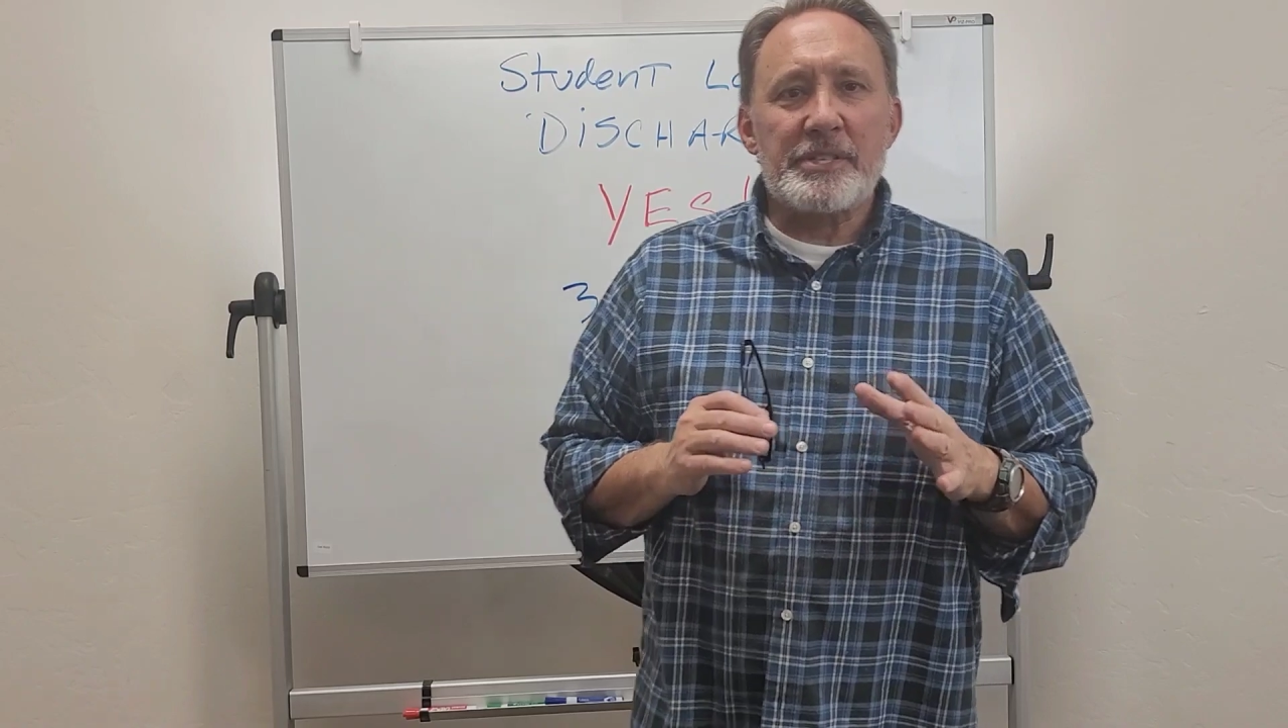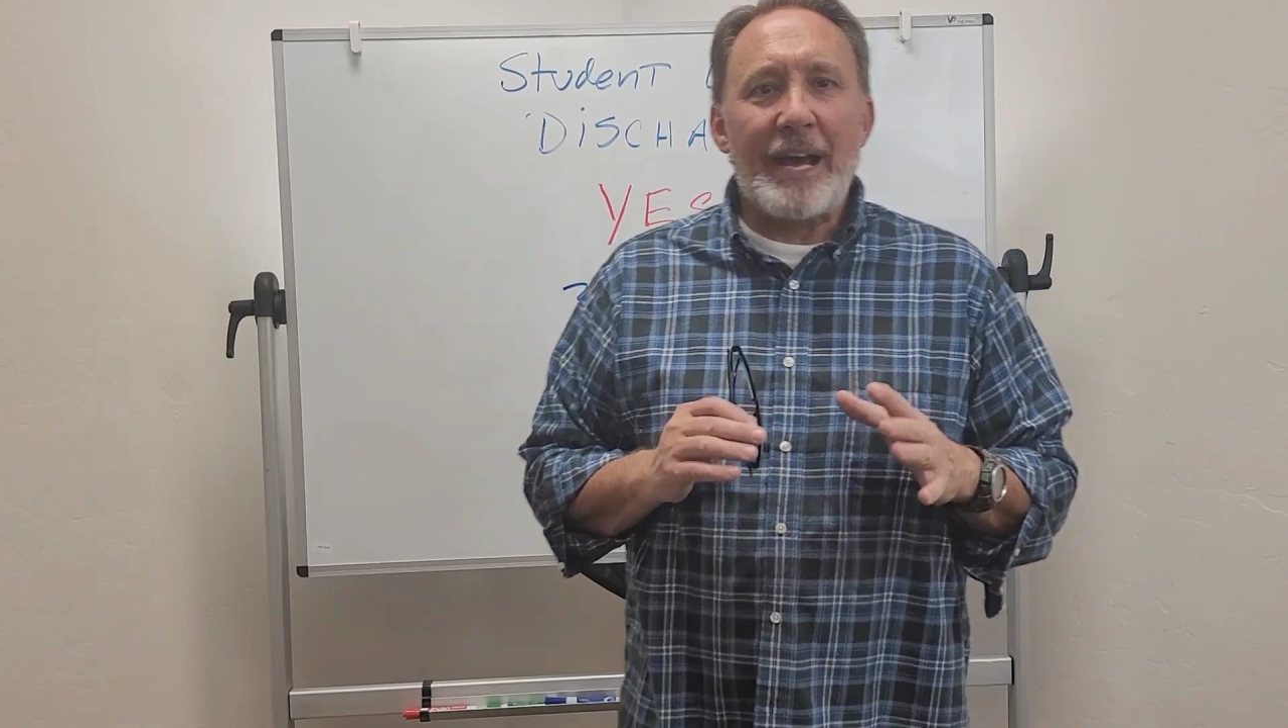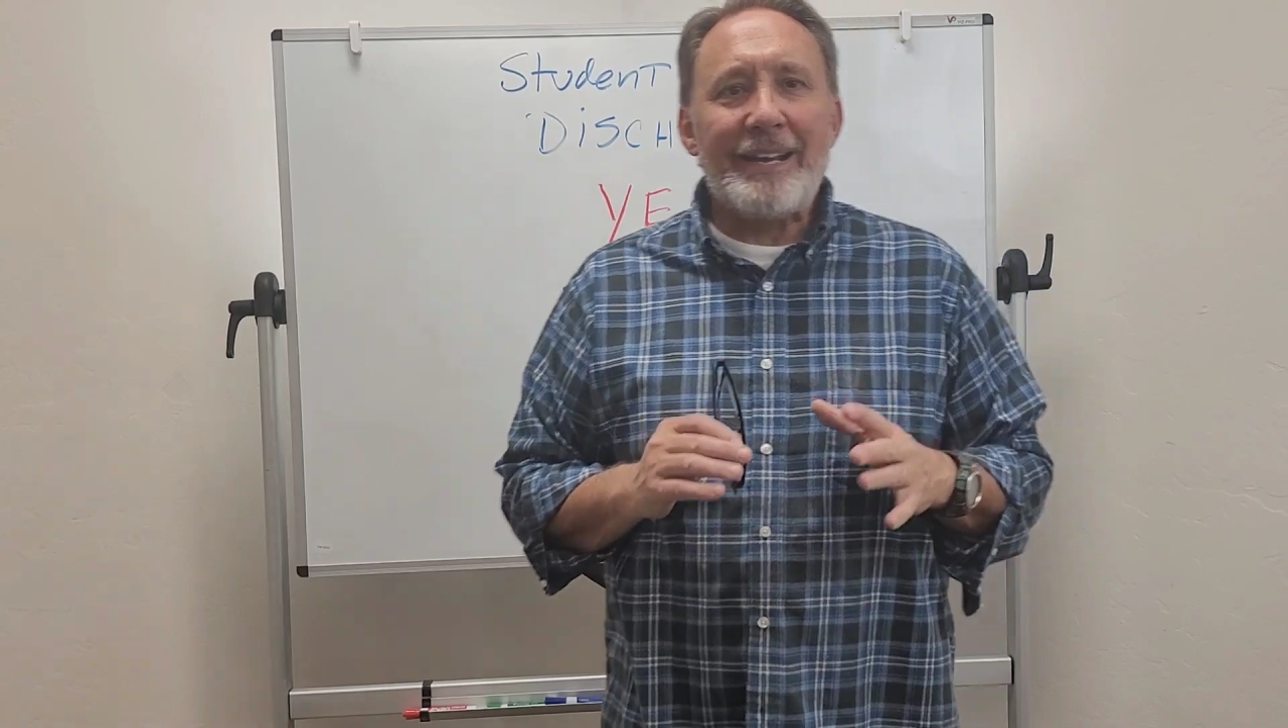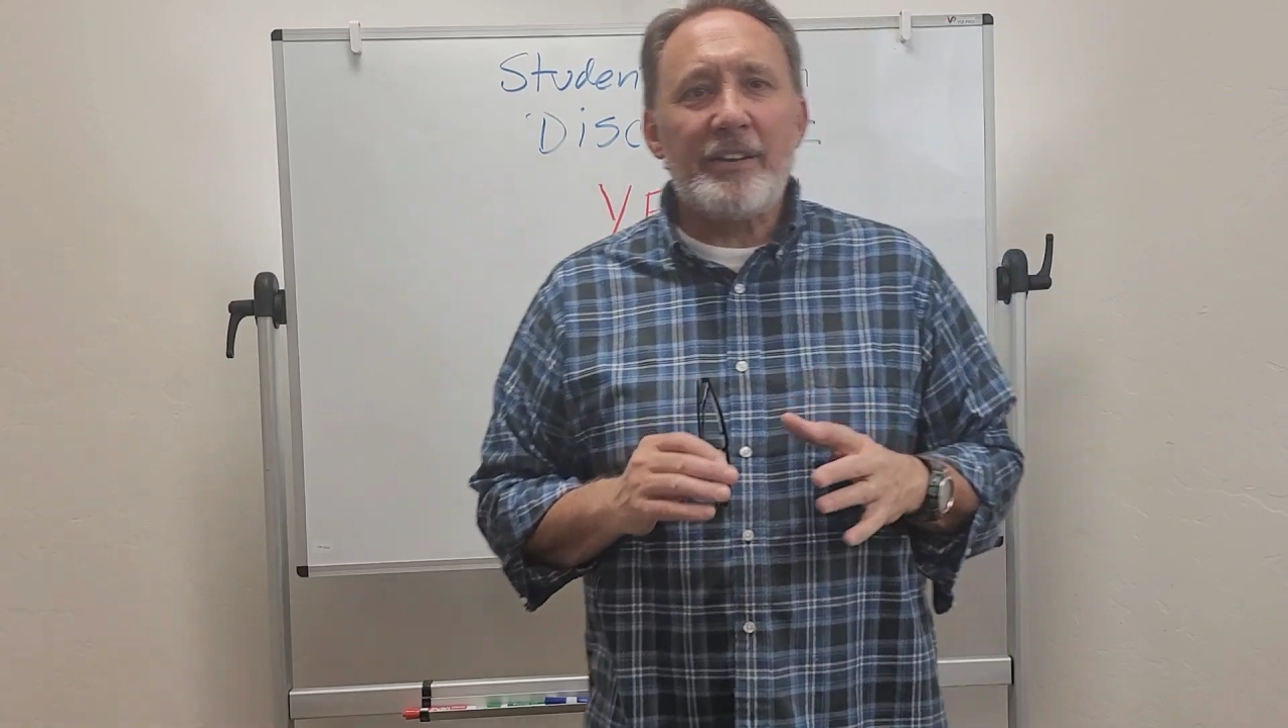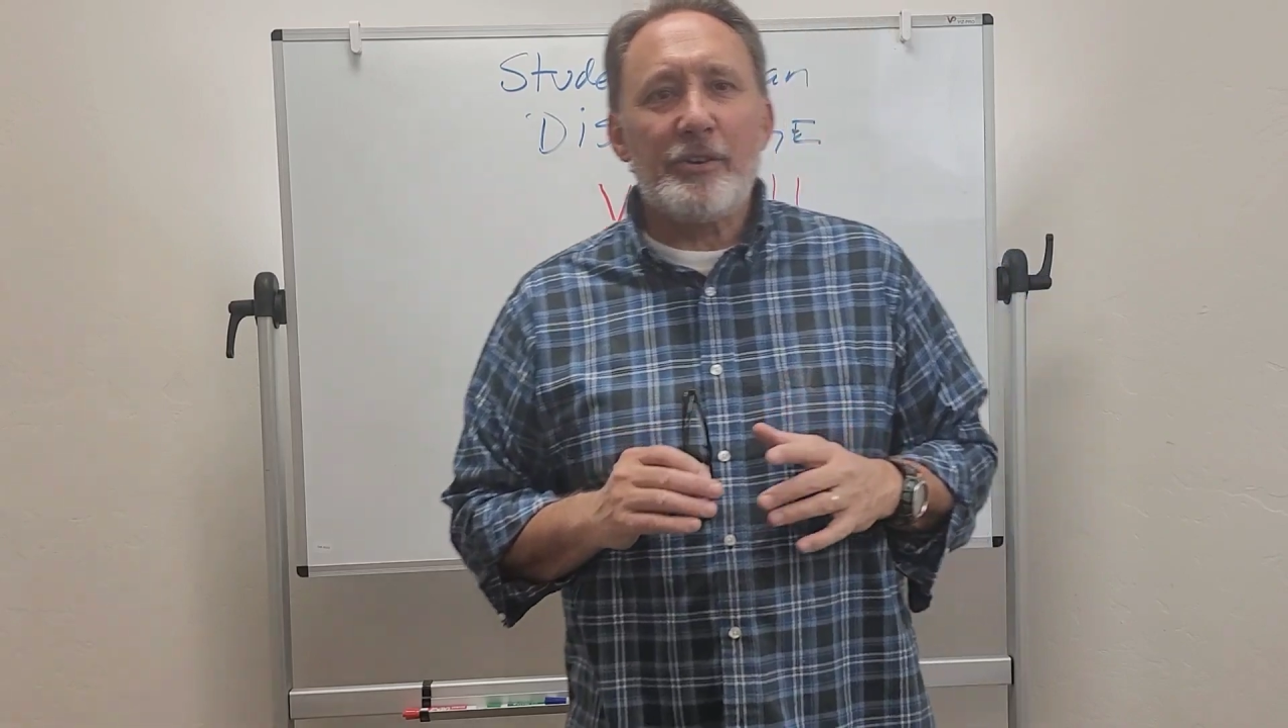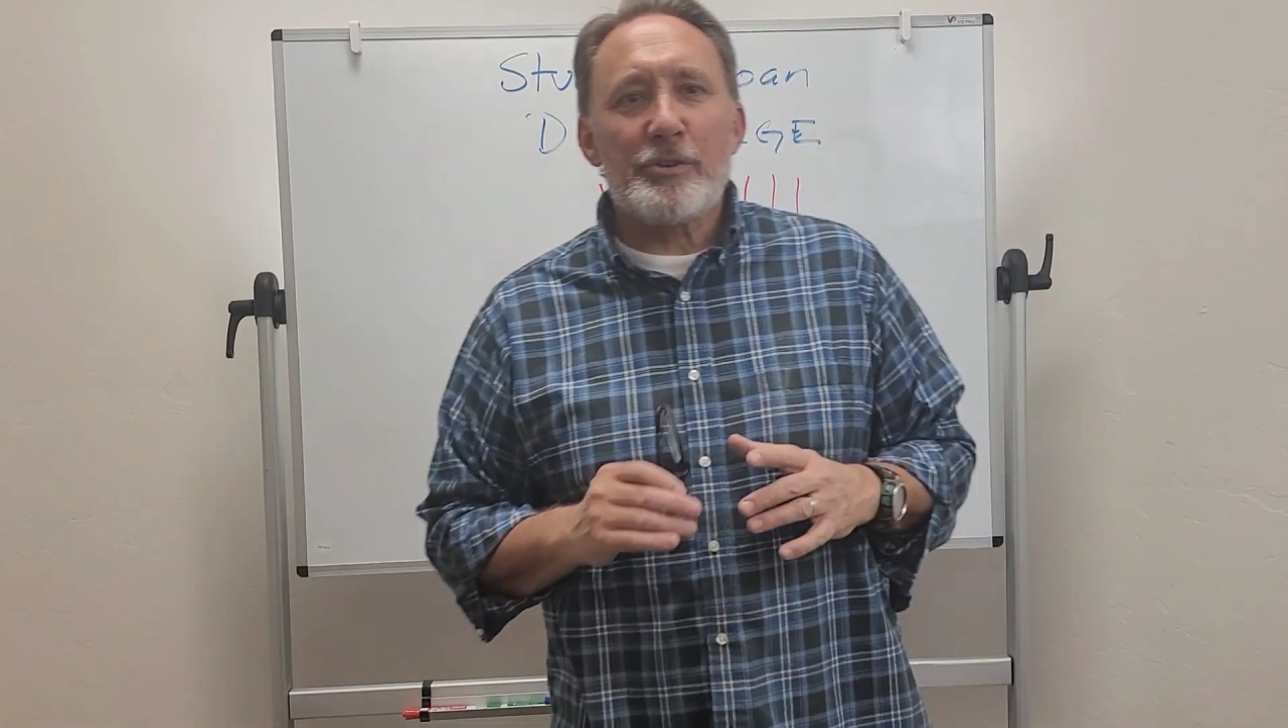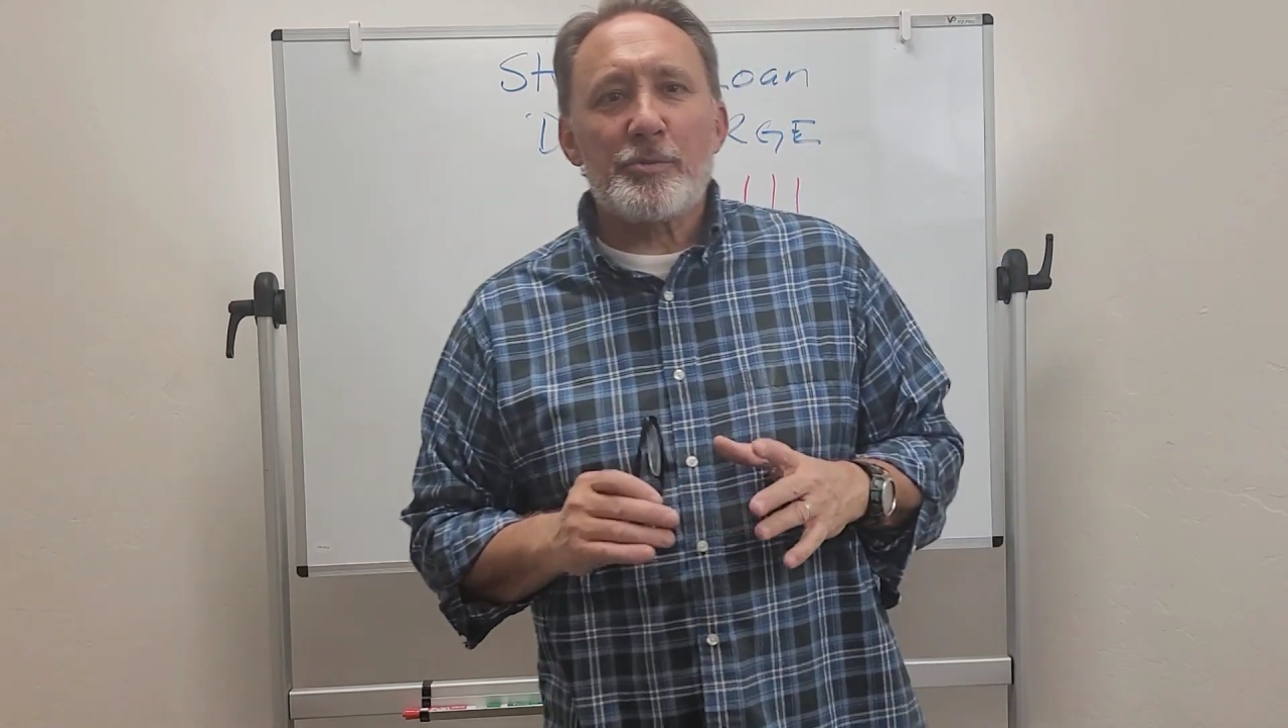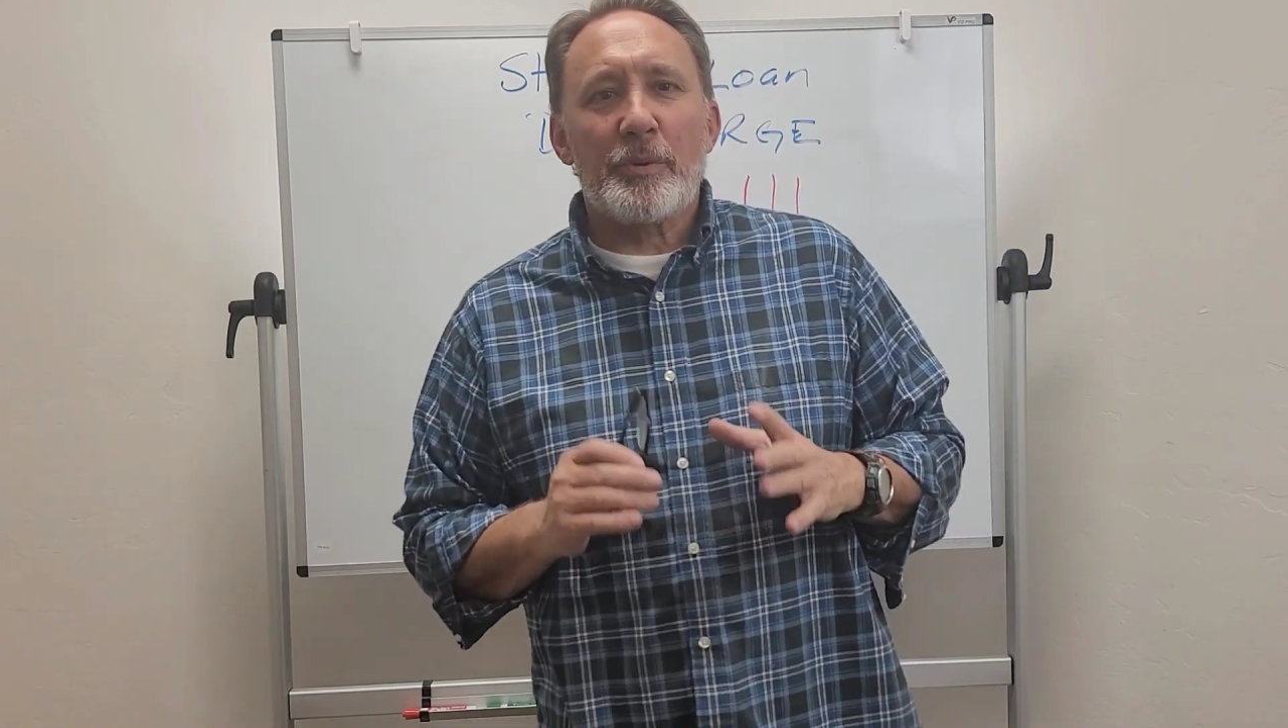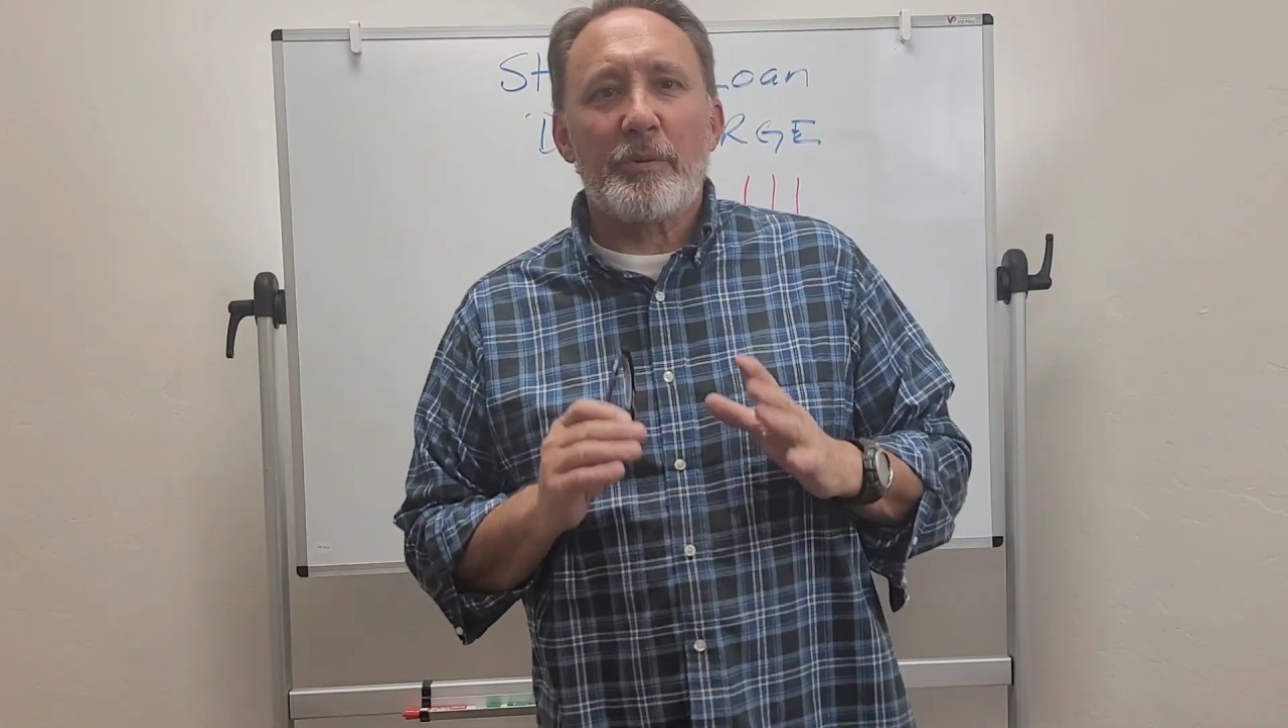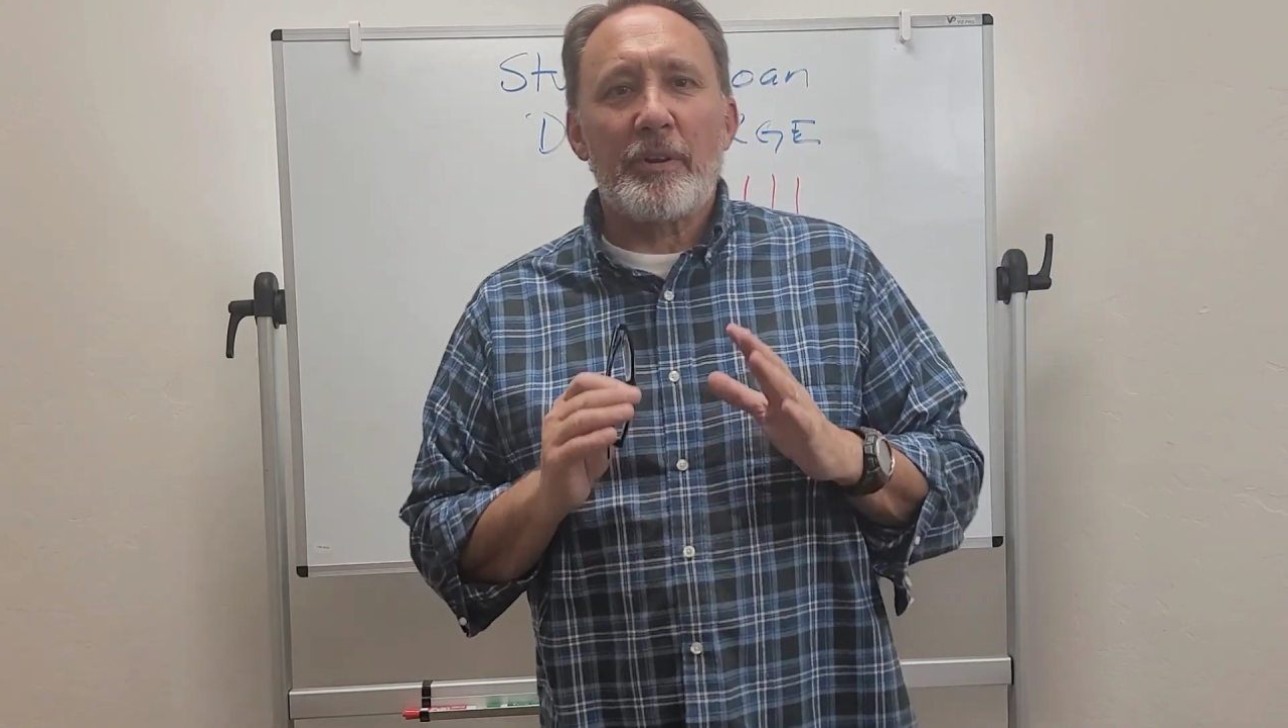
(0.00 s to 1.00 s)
exciting news with